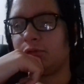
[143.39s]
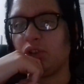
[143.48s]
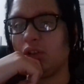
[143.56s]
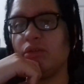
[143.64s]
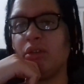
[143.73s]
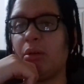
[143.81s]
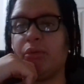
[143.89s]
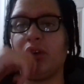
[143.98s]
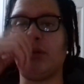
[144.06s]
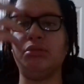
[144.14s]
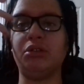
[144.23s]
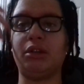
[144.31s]
Don't know why I'm
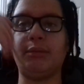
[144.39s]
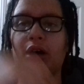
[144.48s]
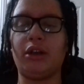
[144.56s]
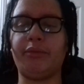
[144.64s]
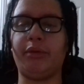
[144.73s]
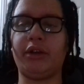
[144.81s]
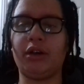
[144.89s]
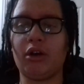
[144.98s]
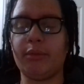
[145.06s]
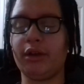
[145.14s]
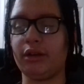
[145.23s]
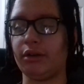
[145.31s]
saying bloody mad, but you know
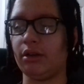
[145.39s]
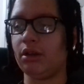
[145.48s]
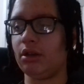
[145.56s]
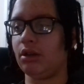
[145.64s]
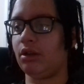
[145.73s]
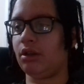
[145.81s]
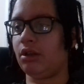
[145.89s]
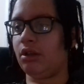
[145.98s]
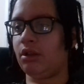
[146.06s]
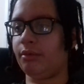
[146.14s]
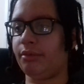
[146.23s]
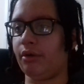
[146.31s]
what I mean?
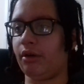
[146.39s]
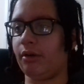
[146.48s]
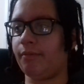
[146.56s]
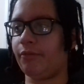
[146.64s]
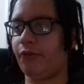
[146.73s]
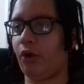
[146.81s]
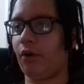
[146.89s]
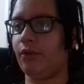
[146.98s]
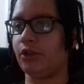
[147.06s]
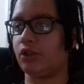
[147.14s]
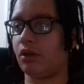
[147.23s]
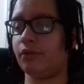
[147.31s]
But 4th
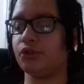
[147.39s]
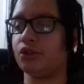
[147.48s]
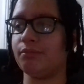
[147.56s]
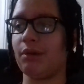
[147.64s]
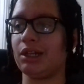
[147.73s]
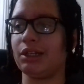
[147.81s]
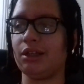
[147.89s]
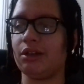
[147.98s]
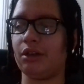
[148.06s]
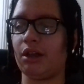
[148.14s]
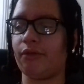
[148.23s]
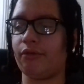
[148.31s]
joint's just mad, isn't it,
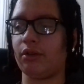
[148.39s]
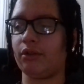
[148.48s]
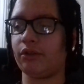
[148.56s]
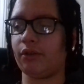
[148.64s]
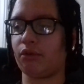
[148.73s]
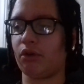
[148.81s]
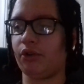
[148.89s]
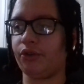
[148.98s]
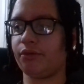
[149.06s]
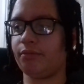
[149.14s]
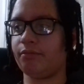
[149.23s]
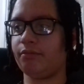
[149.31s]
the difference, of
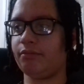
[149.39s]
course.